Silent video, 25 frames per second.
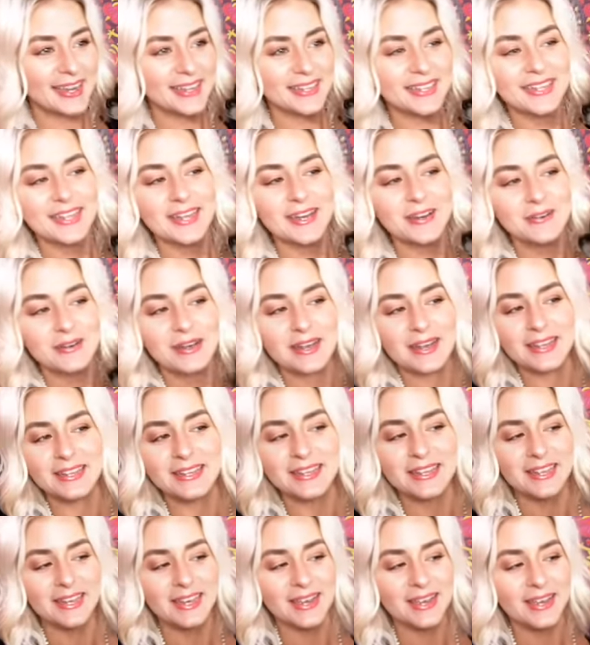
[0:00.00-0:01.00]
Hello,
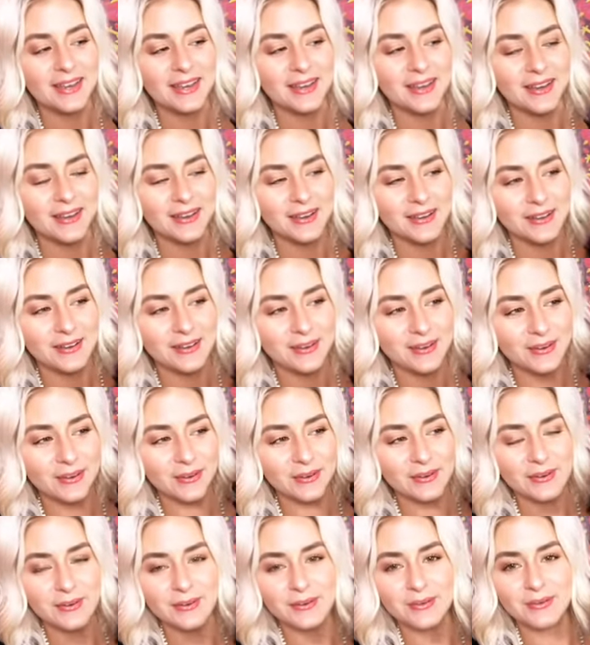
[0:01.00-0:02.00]

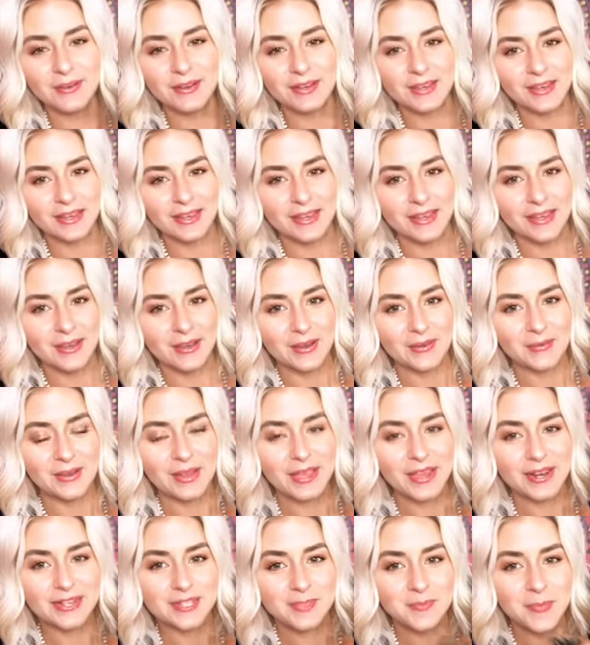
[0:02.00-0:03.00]
hello.
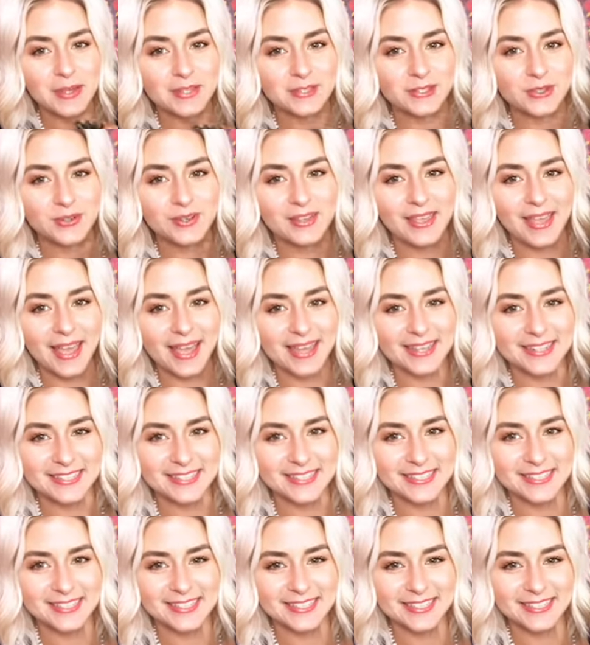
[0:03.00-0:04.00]
We got a special
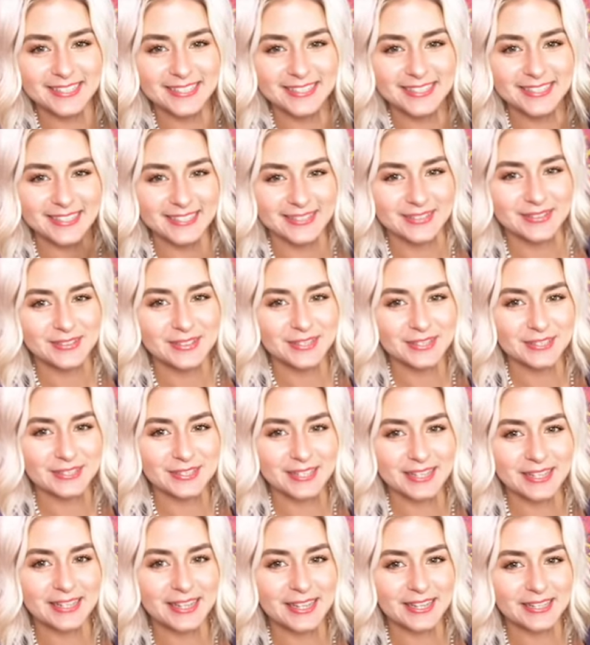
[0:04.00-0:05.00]
guest. We're
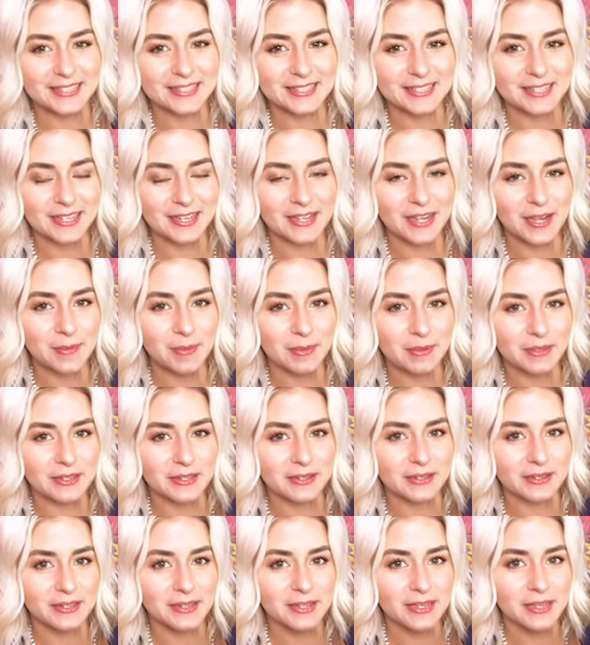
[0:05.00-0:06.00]
just gonna let a couple
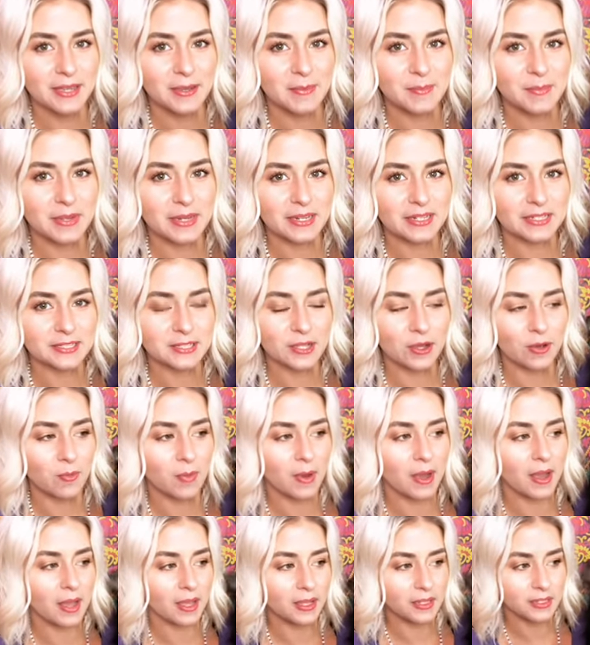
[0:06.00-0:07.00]
of minutes go
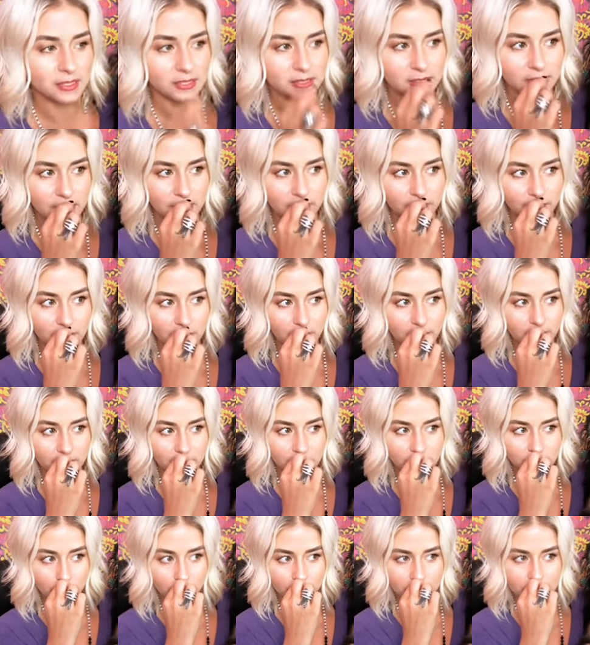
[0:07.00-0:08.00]
by to see if
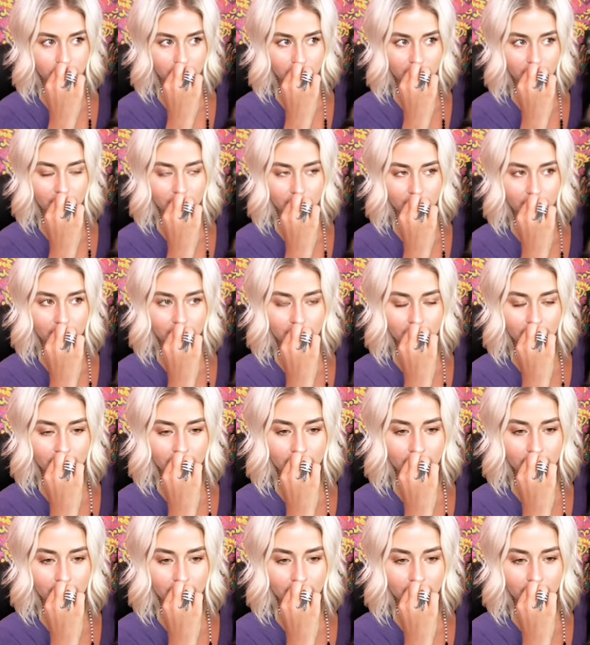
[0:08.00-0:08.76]
anybody jumps on.